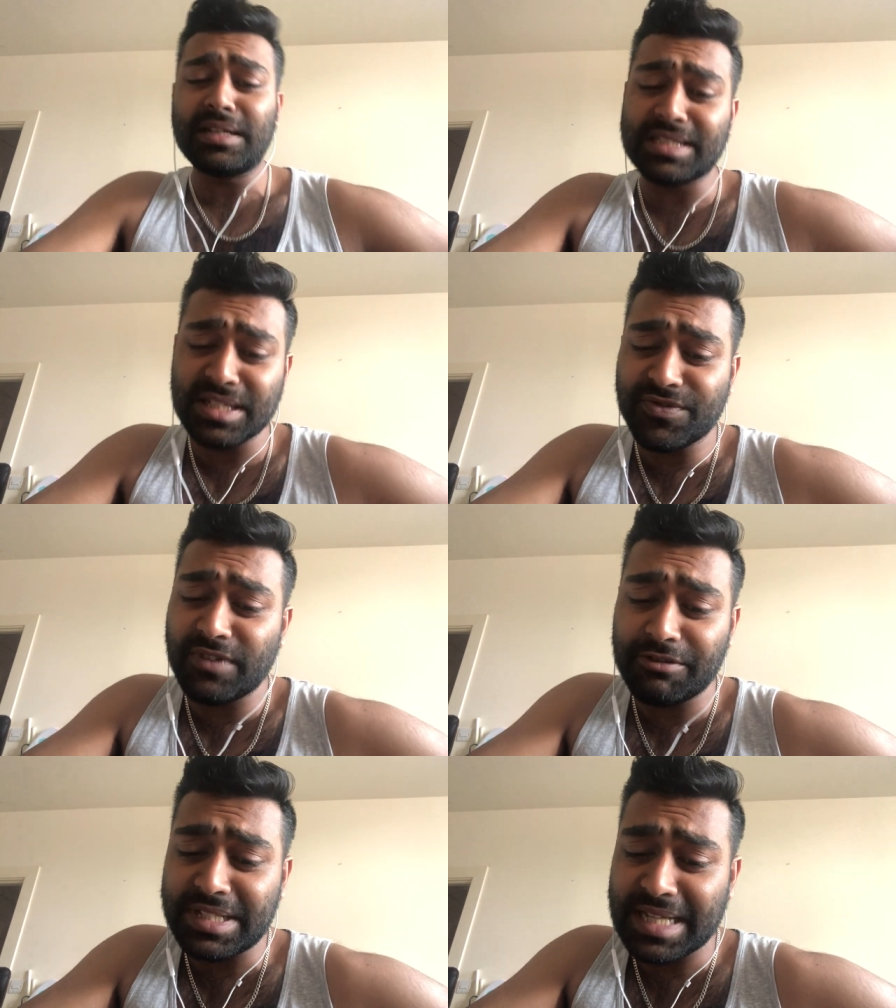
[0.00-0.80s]
This
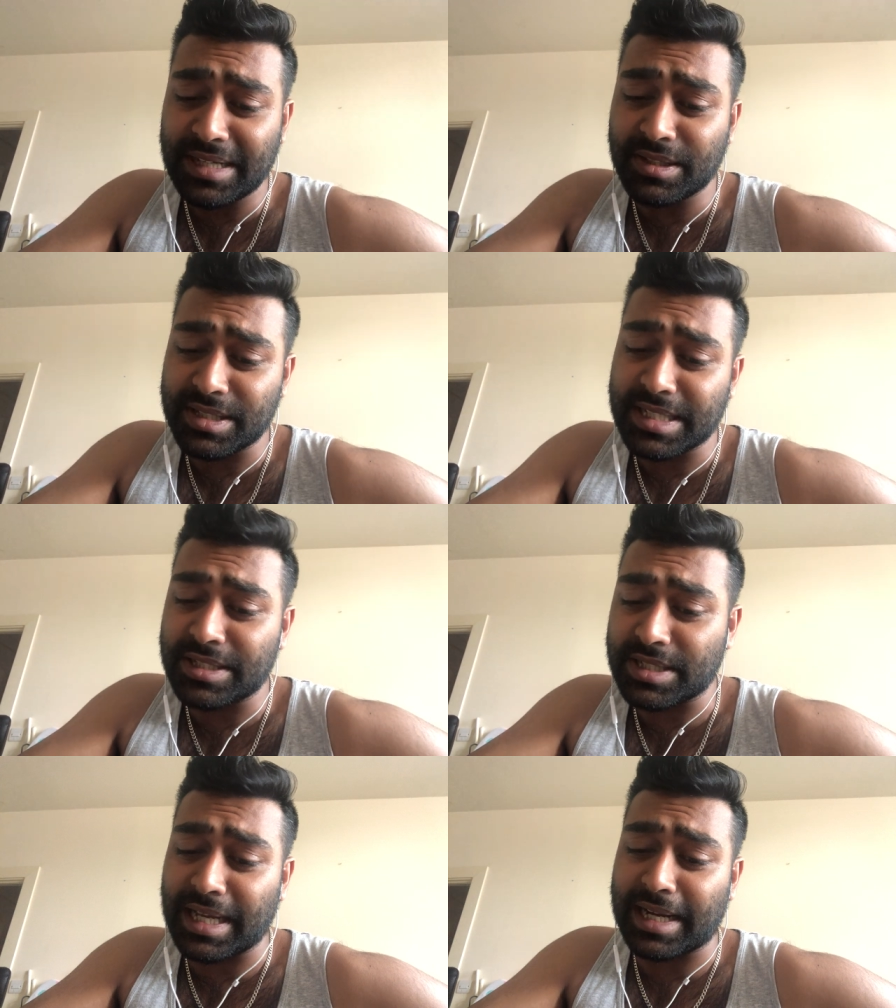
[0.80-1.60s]
very tendency
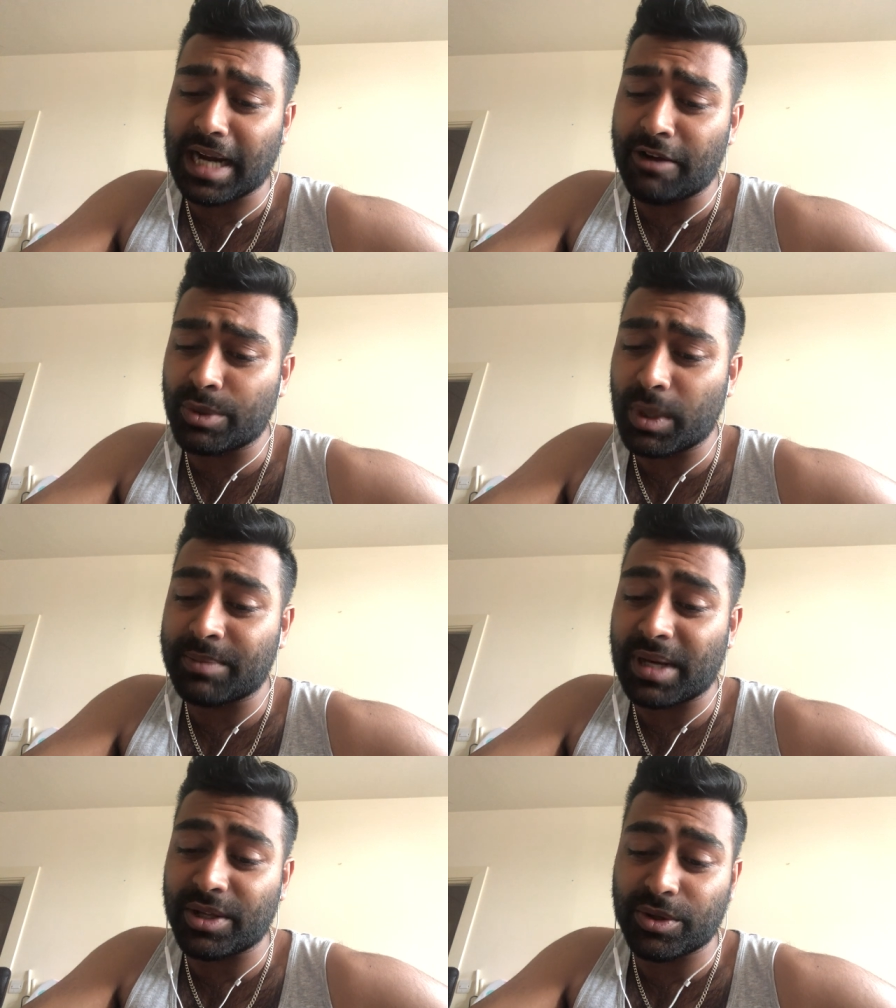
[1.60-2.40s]
to get carried away
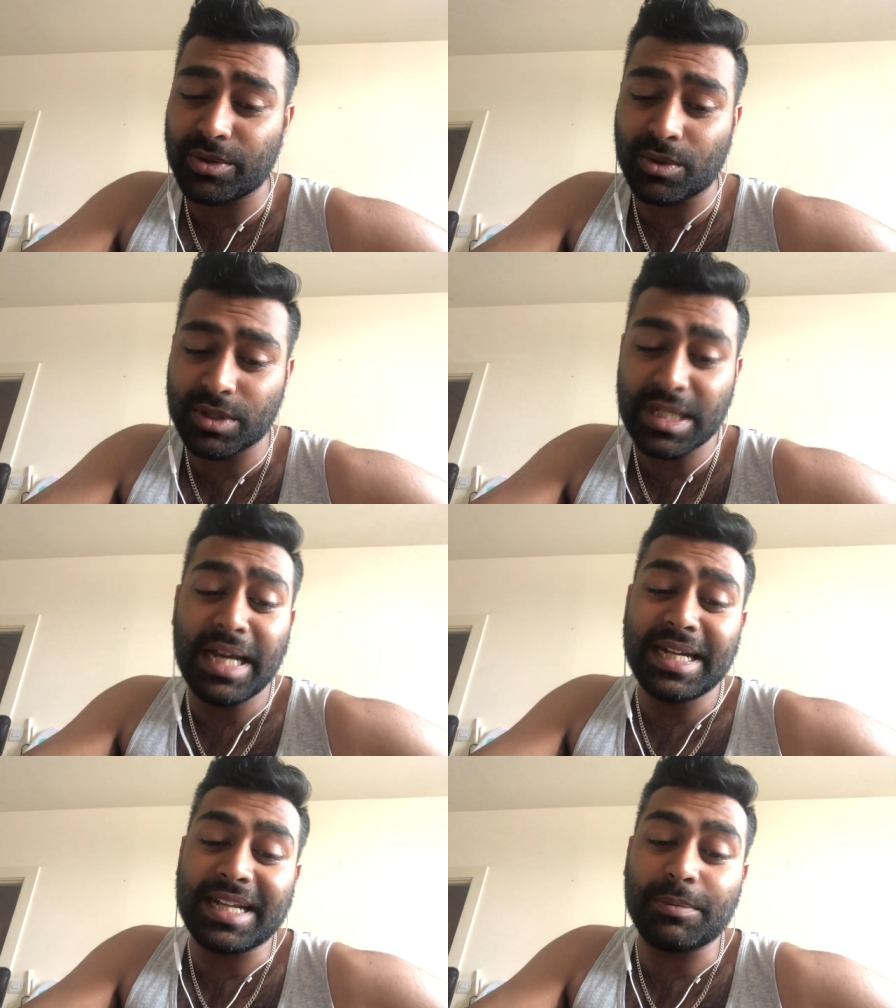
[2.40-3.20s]
by your thoughts
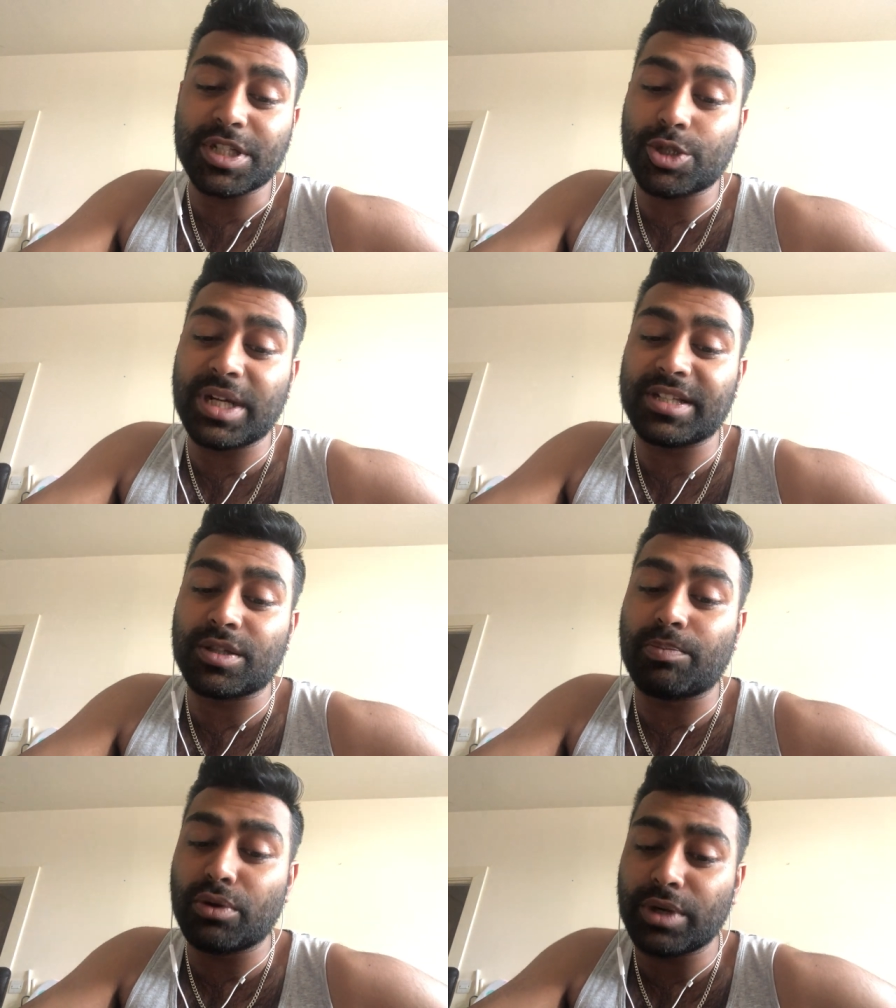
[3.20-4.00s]
demonstrates
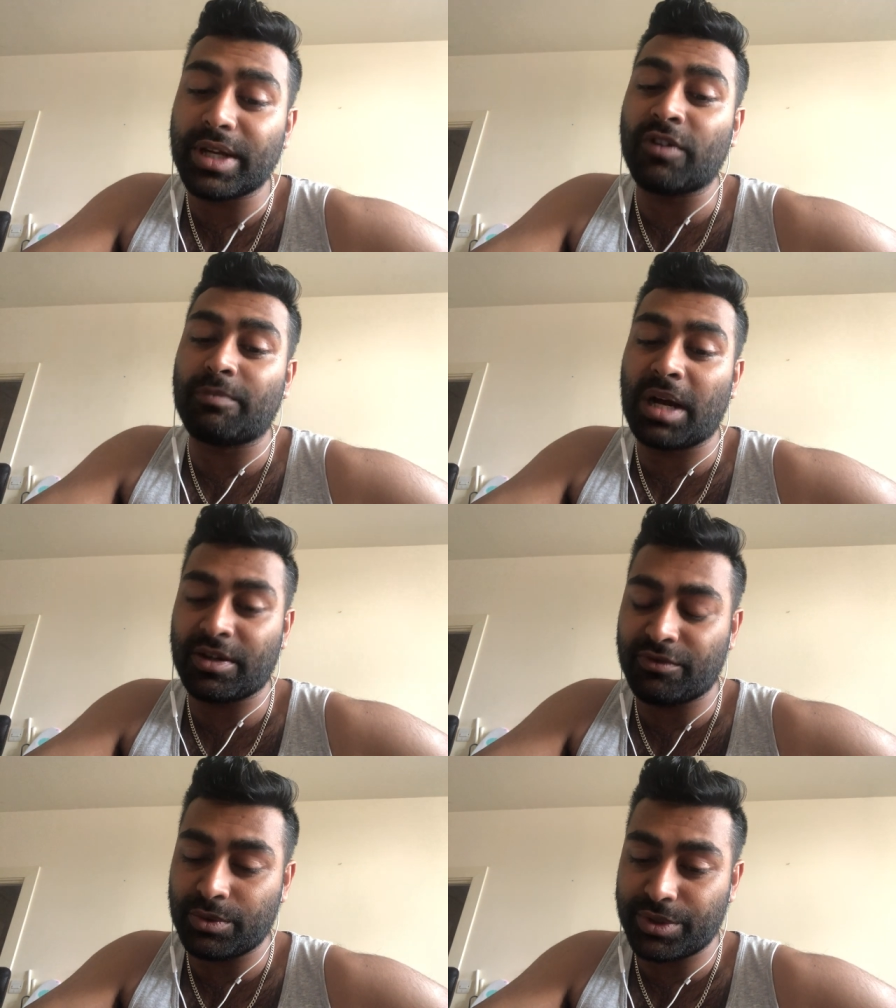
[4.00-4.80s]
the point of
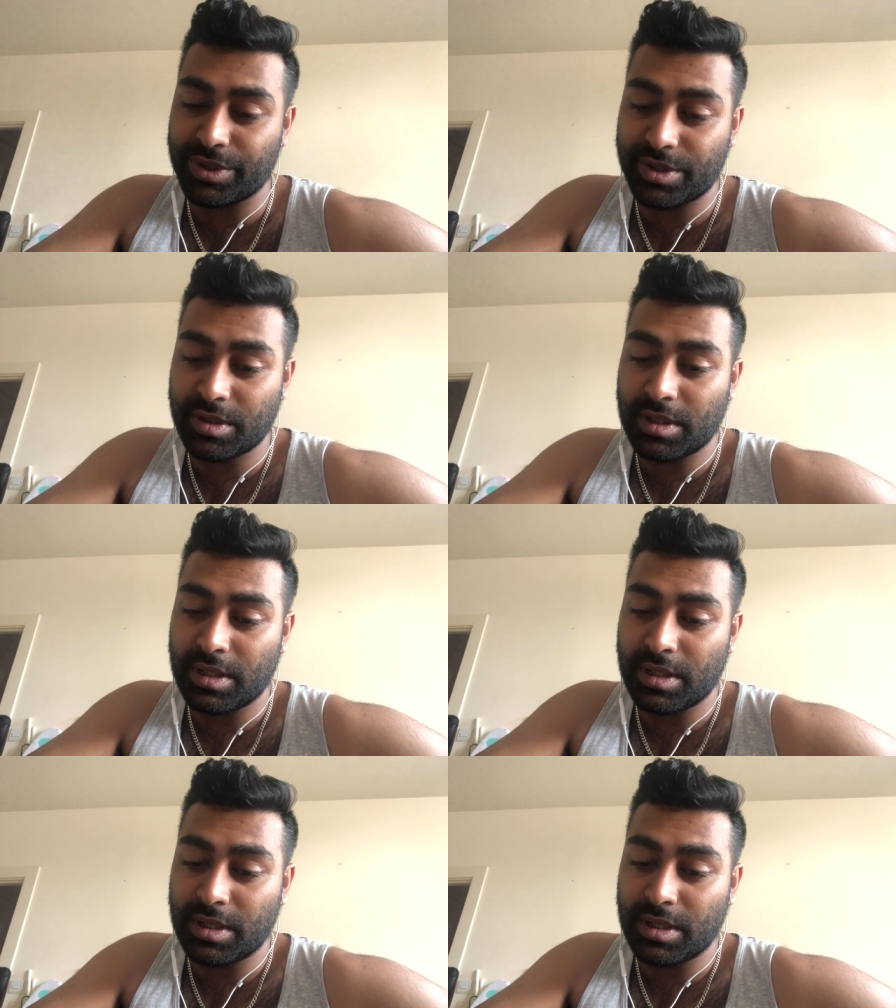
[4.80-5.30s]
mindfulness.